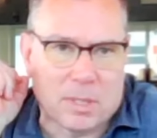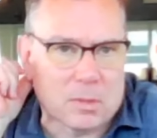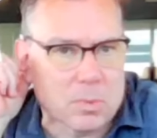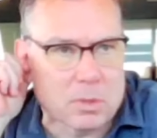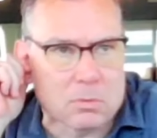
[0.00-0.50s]

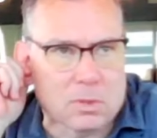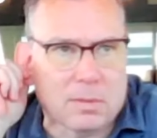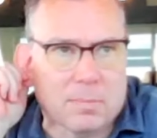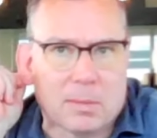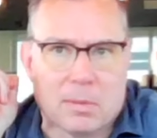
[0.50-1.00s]
because we are
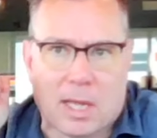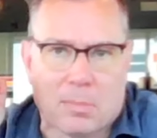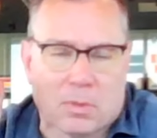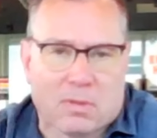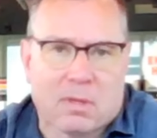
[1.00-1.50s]
only
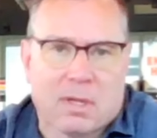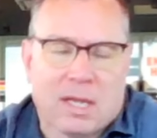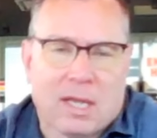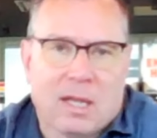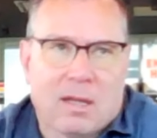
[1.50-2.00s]
able to
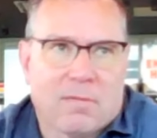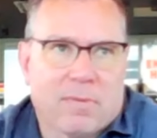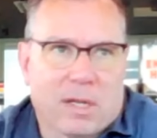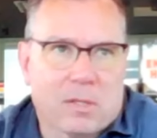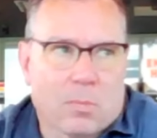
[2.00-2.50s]

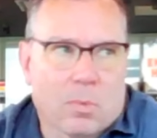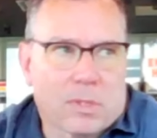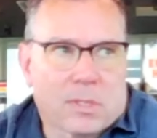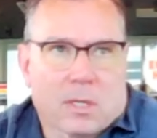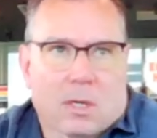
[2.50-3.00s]
find the
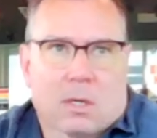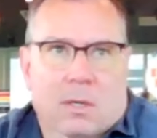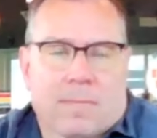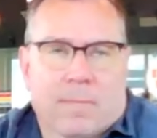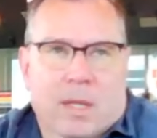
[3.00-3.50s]
ones that are